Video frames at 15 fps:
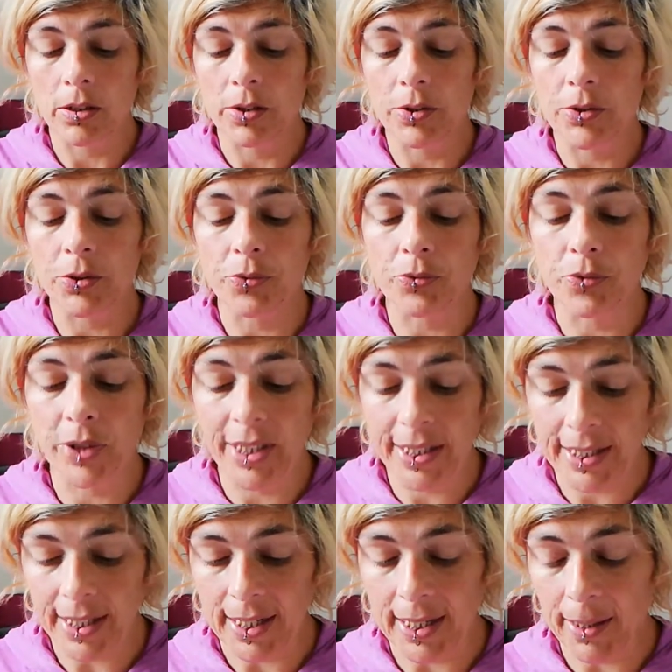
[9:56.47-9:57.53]
to
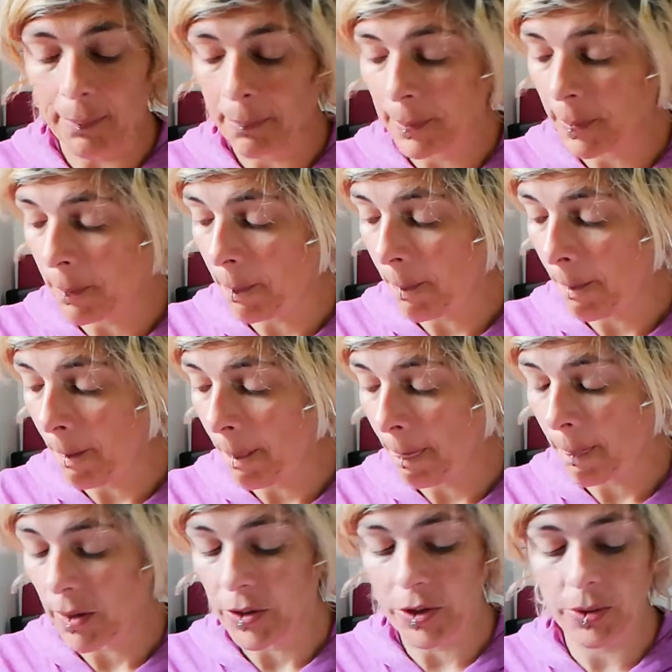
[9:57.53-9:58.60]
recap,
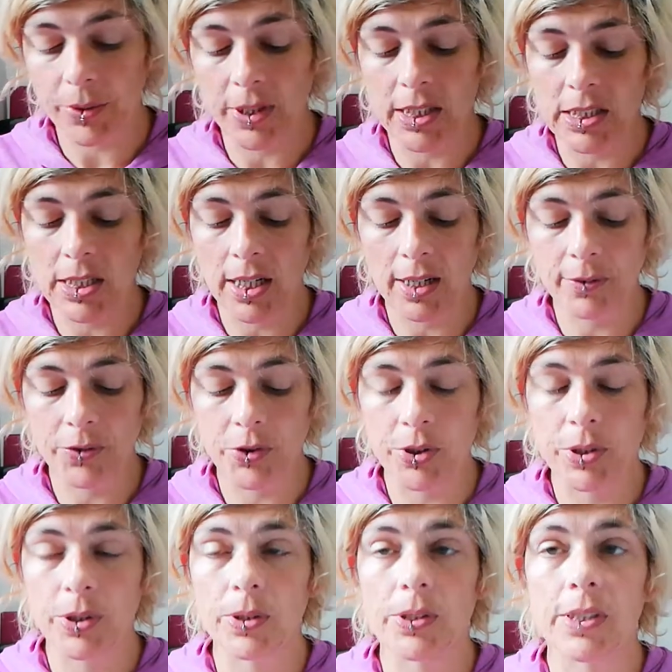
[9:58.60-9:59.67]
you need to have
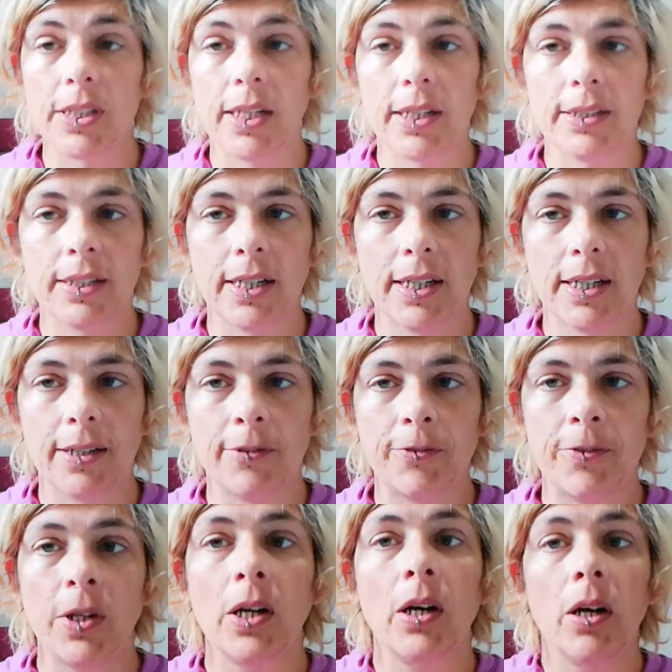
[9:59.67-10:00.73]
shoes that have
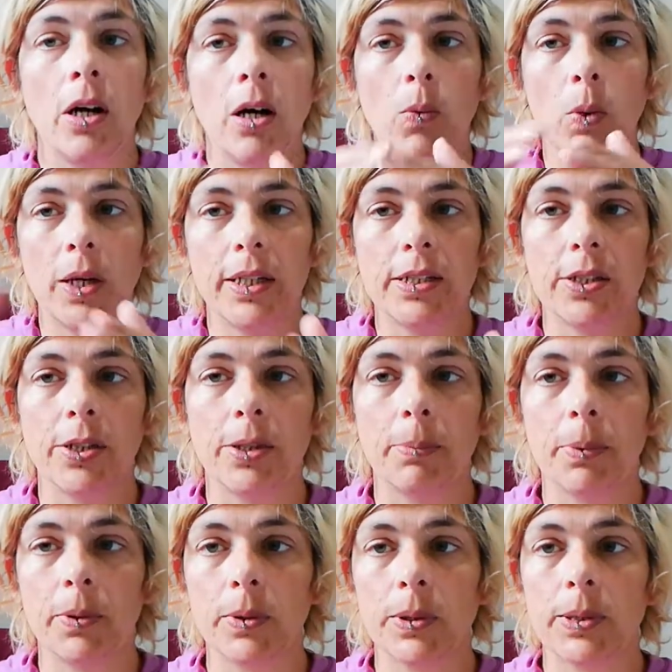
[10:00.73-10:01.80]
a wide toe
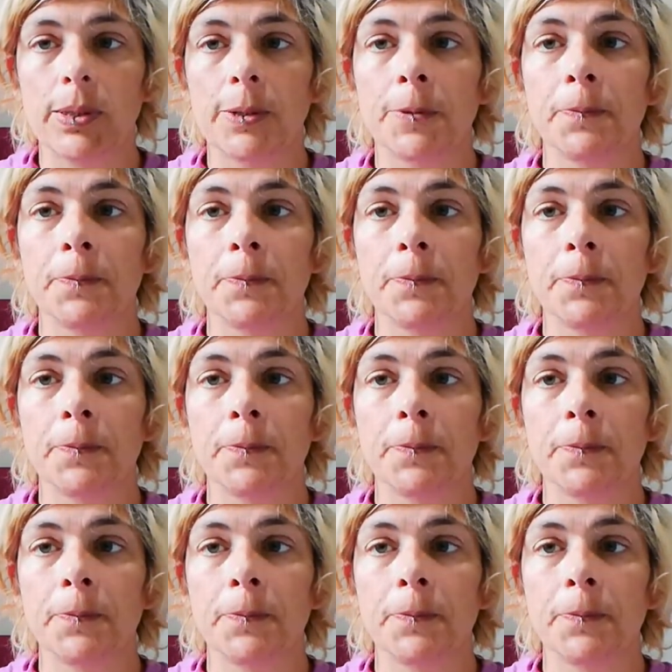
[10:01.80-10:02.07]
box,